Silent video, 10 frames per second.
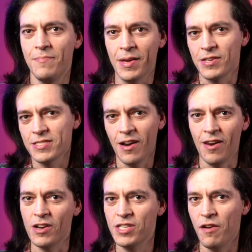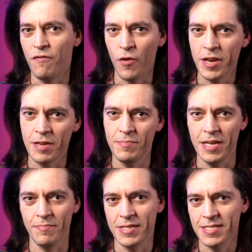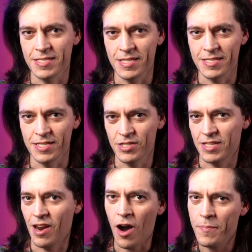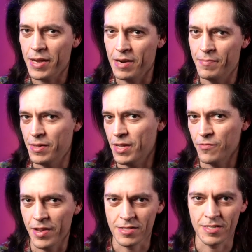Because they are largely avoiding being businesses and just LARPing at building real